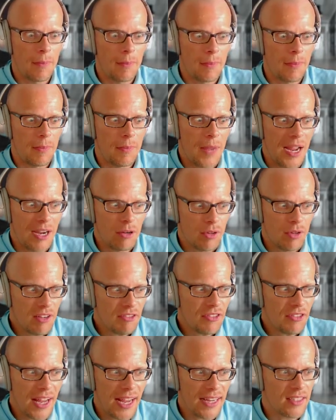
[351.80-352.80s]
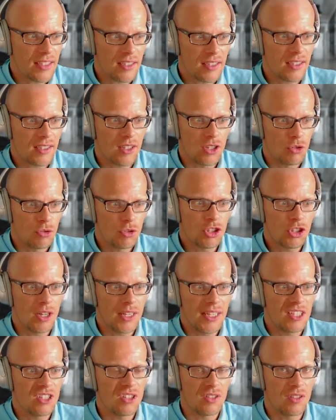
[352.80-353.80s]
my reflex is
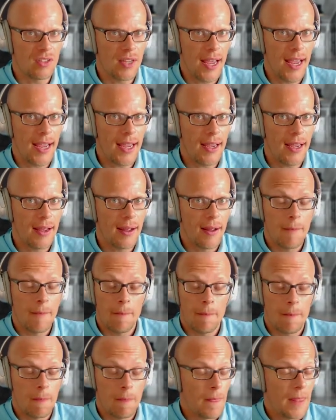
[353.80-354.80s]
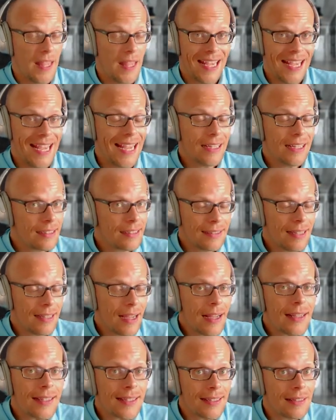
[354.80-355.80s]
usually to say, it
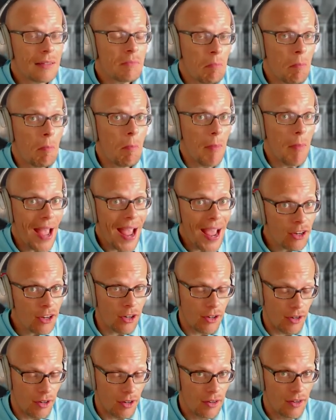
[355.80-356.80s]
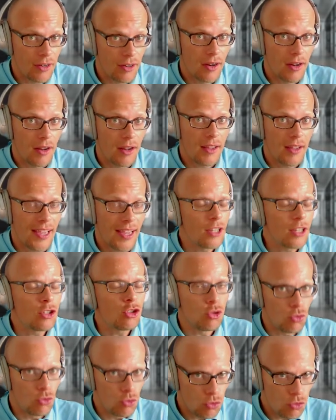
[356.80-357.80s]
doesn't matter. It
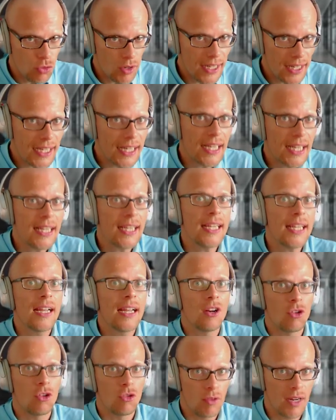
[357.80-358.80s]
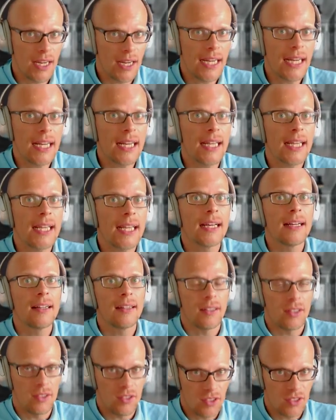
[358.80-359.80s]
really, really
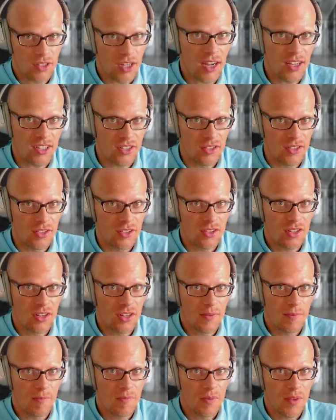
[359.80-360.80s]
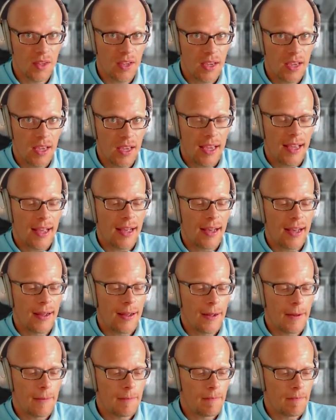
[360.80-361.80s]
doesn't.
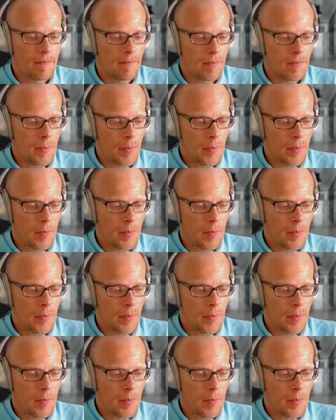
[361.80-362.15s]
The